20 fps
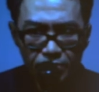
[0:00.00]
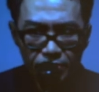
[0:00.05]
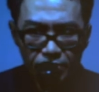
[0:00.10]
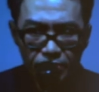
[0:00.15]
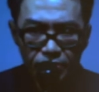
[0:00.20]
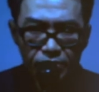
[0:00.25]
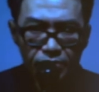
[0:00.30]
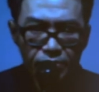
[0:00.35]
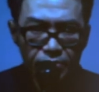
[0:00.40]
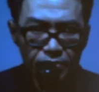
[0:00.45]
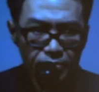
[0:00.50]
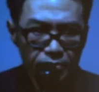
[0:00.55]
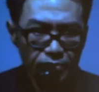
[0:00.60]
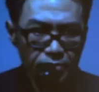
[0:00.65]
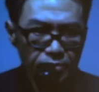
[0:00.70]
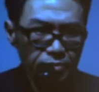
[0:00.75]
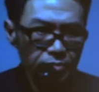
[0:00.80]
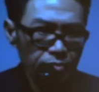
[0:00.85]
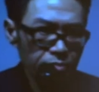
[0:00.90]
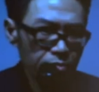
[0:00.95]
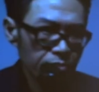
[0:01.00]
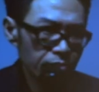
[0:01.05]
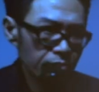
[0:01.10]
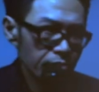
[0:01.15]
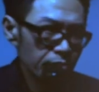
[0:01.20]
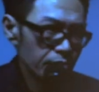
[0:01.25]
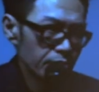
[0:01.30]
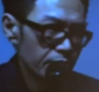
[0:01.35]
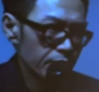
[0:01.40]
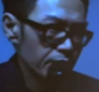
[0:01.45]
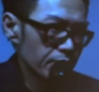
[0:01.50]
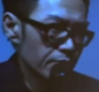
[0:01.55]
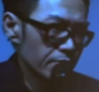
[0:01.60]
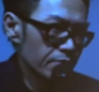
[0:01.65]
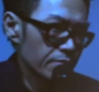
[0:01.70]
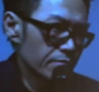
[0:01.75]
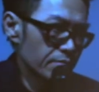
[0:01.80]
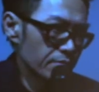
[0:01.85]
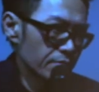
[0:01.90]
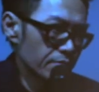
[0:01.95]
Everything has been said
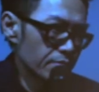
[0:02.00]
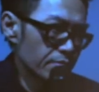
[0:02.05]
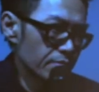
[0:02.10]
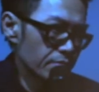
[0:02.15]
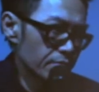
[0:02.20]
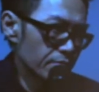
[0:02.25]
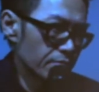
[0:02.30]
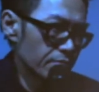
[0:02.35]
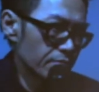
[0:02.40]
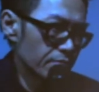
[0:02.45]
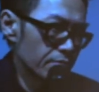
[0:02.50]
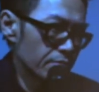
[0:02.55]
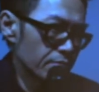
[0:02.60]
before,